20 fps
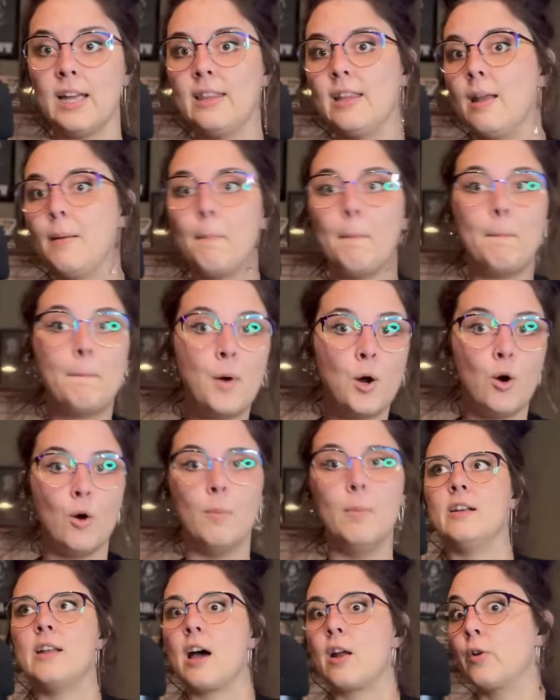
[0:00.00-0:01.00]
And then
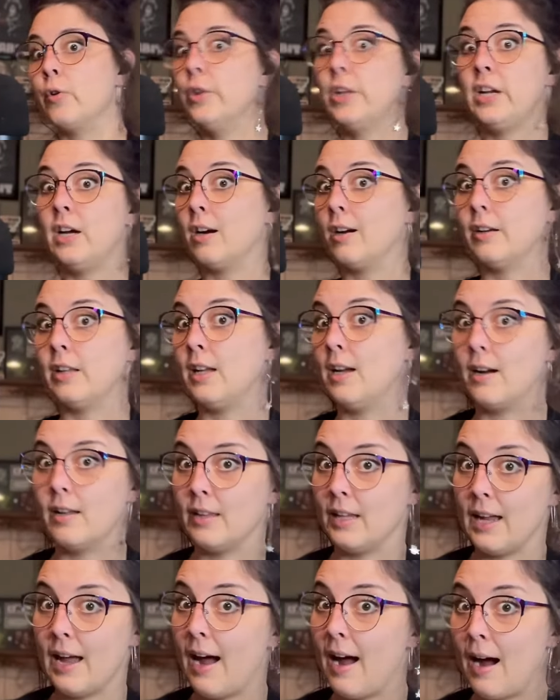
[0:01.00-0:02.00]
boom, not only are they on
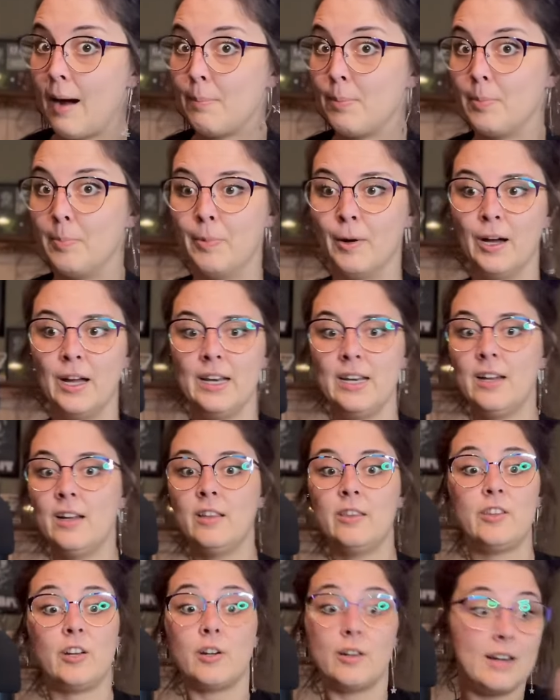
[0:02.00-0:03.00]
the app, but
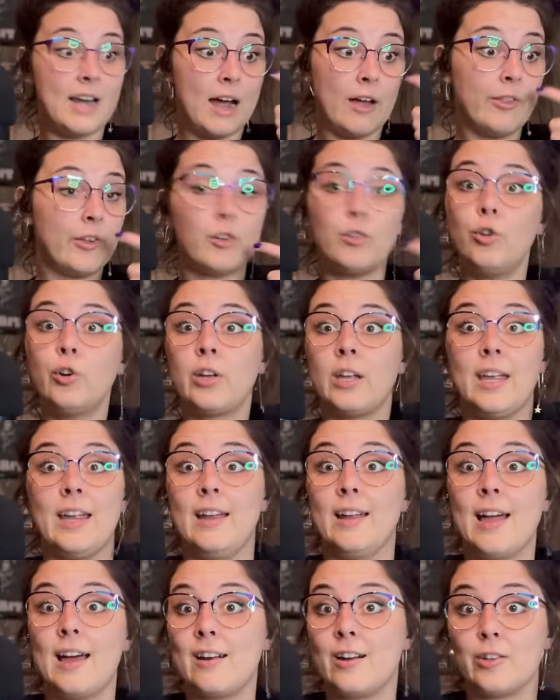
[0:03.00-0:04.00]
they're now
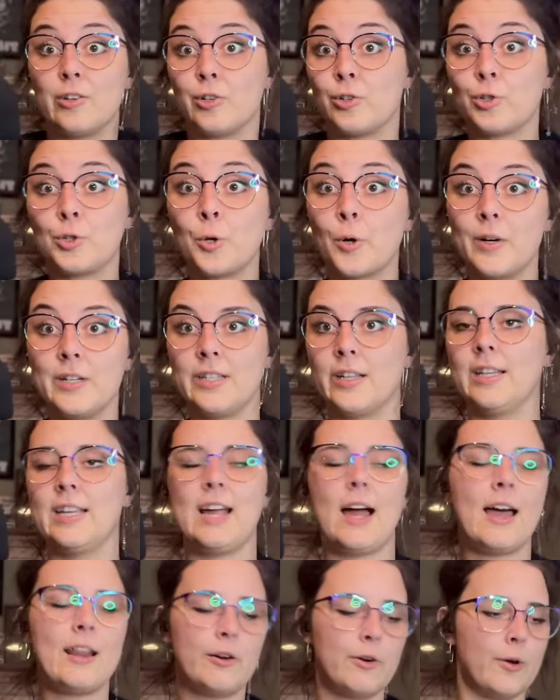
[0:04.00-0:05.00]
looking at other stories on
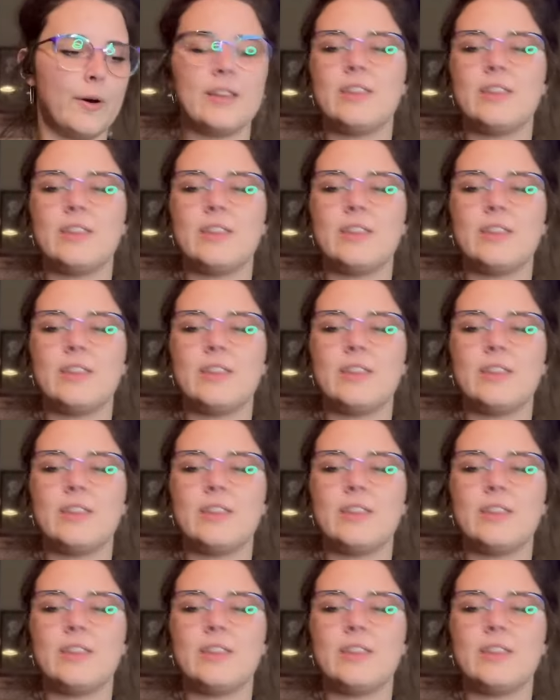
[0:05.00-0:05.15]
the, I don't know.